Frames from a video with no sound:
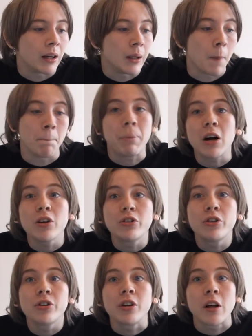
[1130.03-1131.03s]

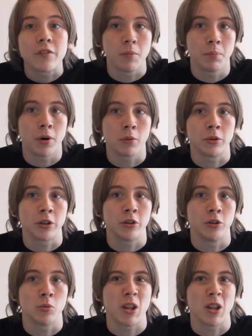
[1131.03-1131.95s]
Embarrass yourself in public, you know,